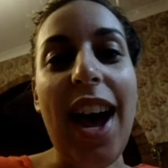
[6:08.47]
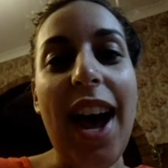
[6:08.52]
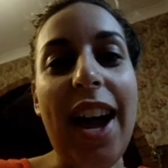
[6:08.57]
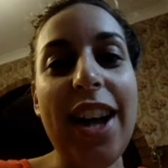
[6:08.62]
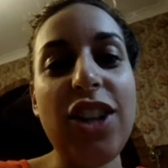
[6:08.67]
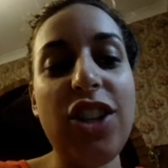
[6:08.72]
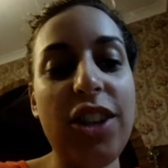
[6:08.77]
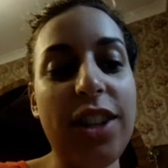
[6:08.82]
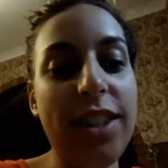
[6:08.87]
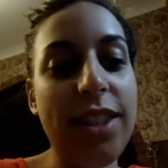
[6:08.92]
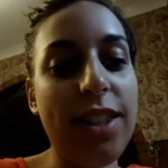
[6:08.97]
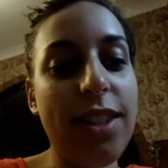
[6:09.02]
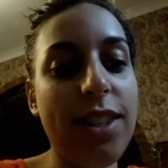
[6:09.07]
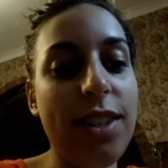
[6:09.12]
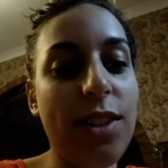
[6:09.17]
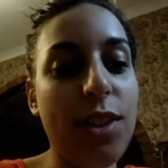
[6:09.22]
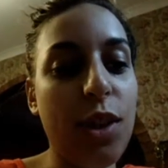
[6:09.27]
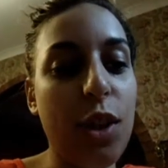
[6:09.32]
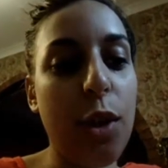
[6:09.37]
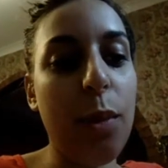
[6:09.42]
I just
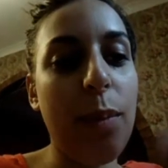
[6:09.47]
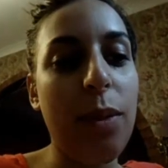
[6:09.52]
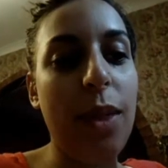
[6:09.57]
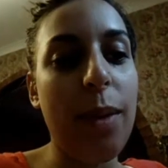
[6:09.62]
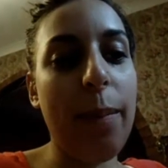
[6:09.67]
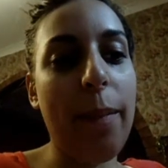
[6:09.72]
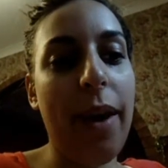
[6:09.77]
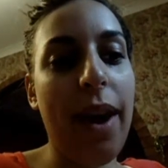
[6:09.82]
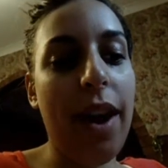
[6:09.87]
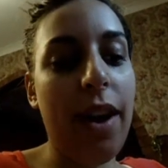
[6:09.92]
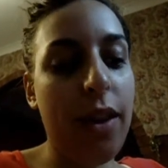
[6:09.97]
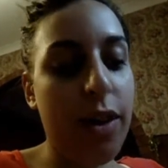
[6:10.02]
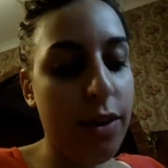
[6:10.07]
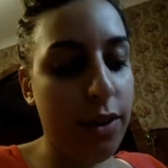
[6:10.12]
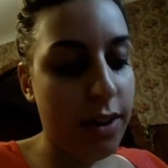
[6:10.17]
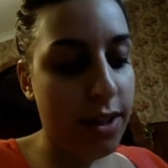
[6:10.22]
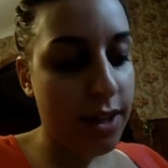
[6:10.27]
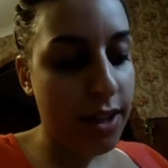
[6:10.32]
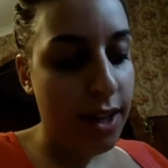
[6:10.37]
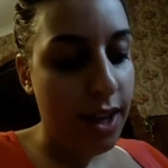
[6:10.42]
scooped them out
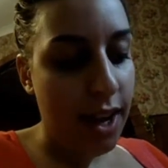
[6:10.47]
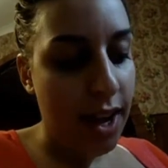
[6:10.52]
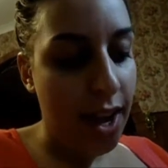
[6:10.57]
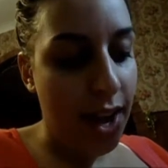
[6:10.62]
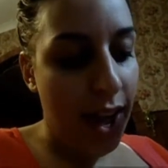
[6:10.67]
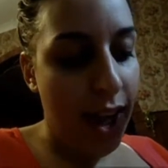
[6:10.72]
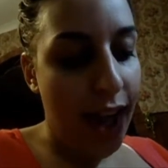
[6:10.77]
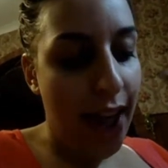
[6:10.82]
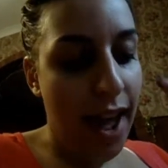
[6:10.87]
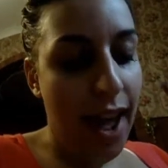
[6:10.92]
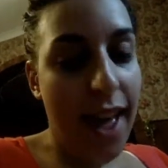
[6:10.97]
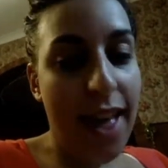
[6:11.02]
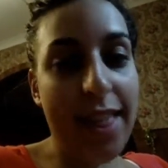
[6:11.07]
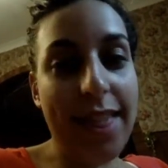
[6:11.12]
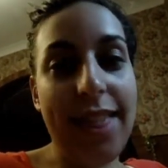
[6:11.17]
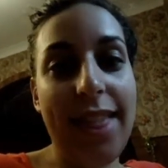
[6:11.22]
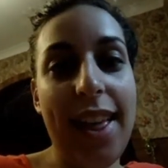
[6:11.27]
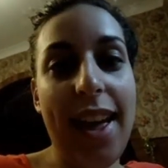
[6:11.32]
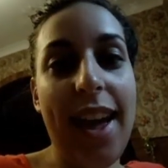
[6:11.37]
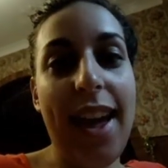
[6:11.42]

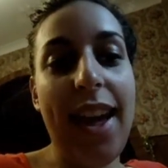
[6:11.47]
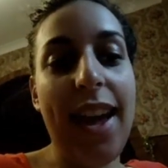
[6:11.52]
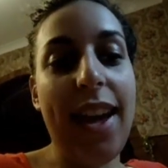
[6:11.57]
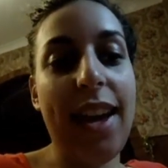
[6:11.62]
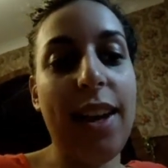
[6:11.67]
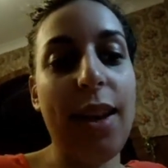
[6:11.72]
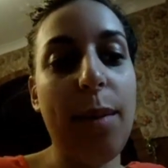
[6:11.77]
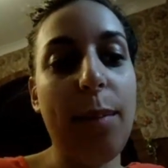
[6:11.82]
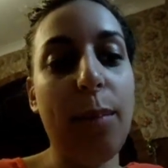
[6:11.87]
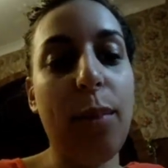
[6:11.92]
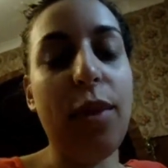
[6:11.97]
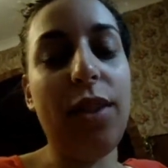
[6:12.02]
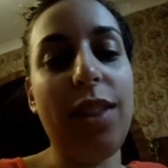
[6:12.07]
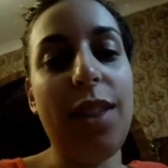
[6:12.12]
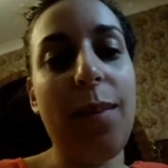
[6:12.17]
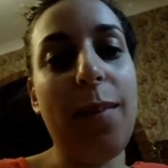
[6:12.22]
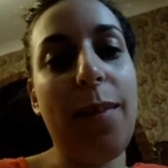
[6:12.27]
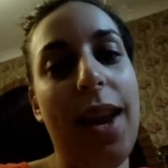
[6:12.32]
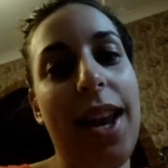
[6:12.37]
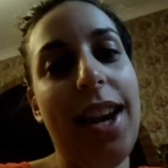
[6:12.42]
and then put
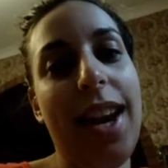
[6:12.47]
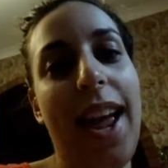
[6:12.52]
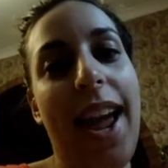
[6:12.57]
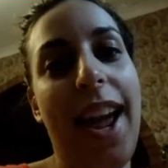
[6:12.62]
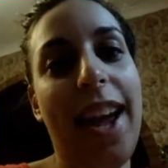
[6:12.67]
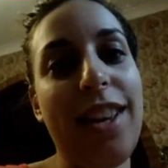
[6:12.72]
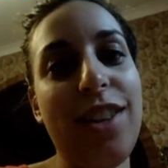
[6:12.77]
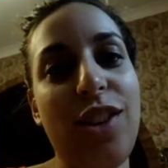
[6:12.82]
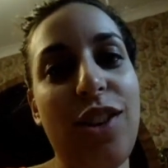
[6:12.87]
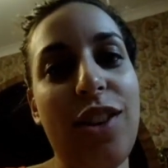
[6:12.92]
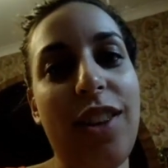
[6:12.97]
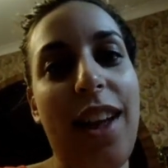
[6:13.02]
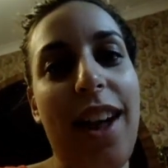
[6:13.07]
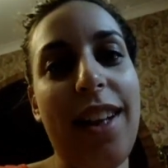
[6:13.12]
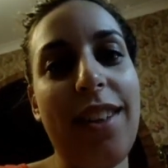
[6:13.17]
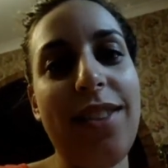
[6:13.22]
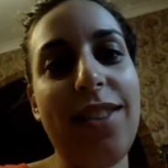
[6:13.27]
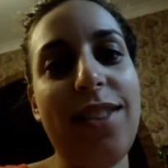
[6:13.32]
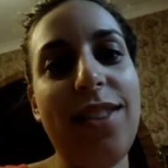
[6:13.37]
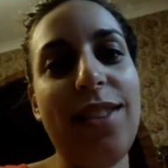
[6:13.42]
them in
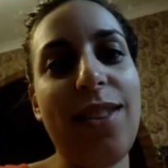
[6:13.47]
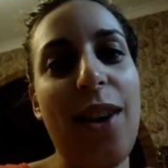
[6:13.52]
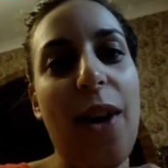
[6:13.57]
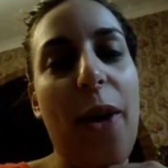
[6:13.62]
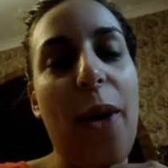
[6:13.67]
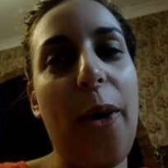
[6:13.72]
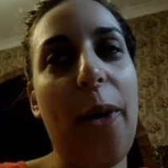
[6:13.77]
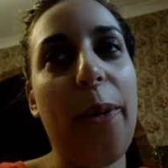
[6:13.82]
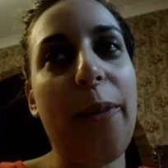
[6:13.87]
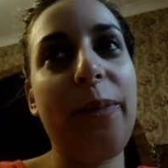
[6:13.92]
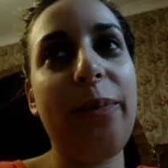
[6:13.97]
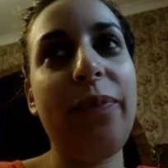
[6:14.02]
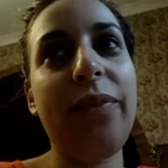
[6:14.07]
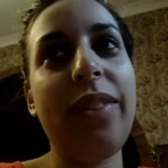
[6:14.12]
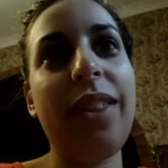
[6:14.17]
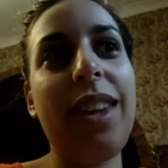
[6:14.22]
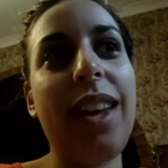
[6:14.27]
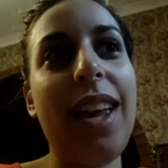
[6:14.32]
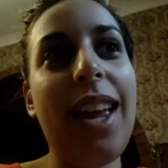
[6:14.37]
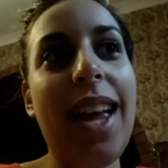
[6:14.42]
hazelnuts. So,
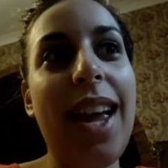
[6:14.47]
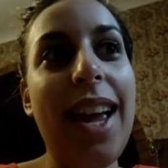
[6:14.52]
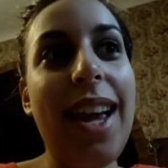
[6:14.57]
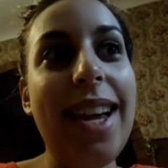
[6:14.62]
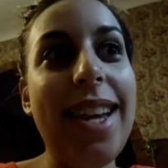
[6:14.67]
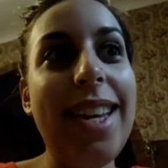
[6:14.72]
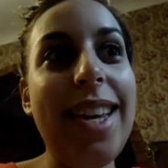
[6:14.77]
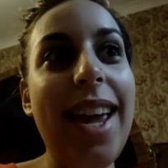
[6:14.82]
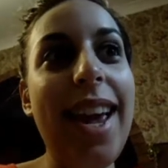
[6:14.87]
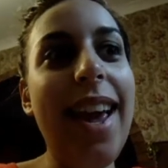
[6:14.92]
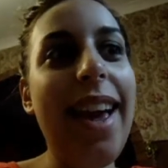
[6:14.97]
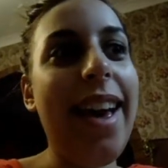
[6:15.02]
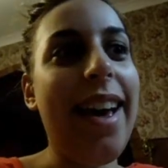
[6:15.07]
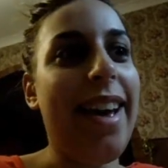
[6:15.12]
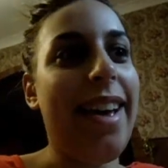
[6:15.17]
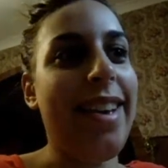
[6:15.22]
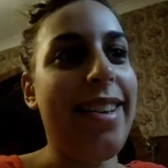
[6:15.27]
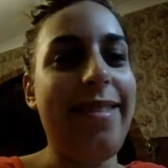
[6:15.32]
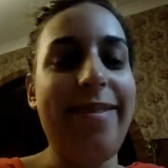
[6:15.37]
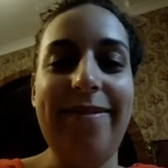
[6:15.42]

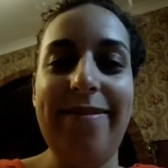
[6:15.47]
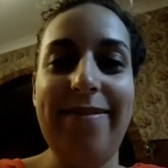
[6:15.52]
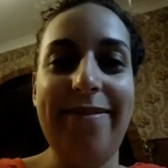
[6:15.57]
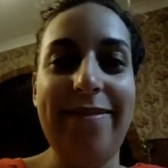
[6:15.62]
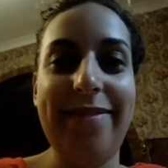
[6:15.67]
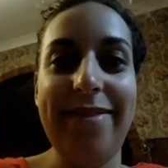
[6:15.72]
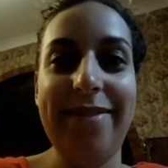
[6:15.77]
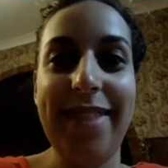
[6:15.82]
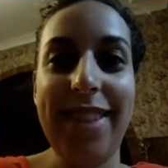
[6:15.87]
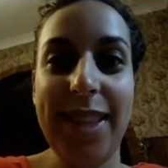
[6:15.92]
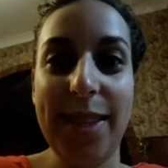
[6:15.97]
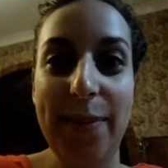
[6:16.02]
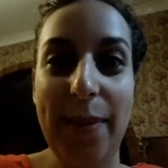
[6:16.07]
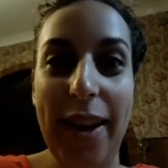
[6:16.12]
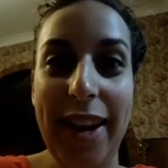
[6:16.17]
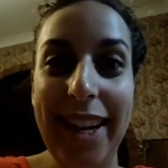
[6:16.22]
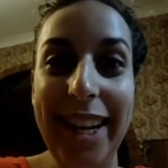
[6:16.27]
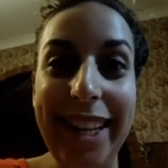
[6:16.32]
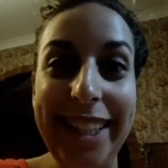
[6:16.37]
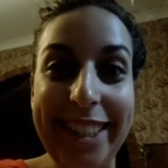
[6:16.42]
yeah, that's
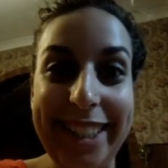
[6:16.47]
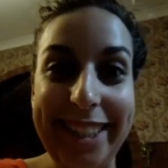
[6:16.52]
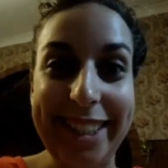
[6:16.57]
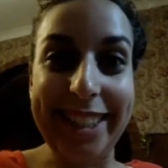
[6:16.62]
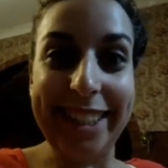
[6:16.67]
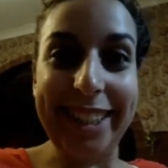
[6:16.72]
about it.